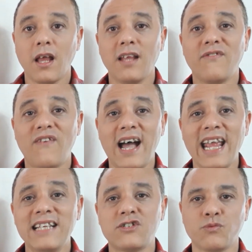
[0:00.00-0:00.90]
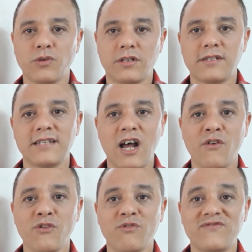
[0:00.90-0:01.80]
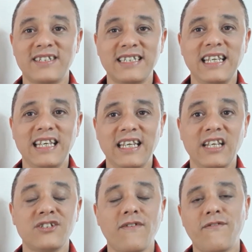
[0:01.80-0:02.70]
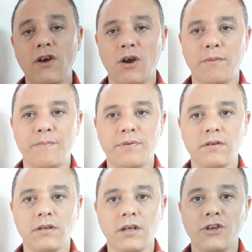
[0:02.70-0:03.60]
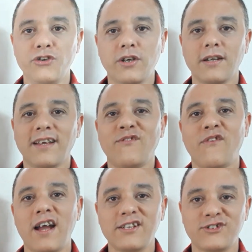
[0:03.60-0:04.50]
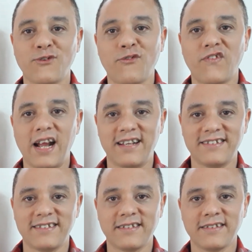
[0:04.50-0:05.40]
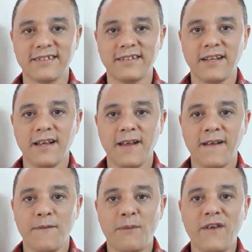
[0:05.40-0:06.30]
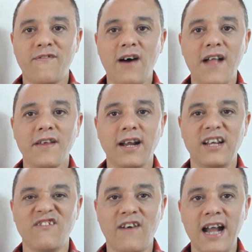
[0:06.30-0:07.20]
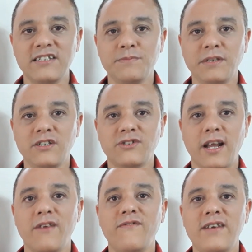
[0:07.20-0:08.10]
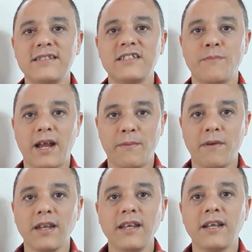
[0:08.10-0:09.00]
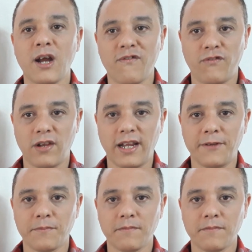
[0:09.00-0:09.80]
Advise with the sound of Z is a verb. You can advise your friend. My father advised me to invest my money carefully.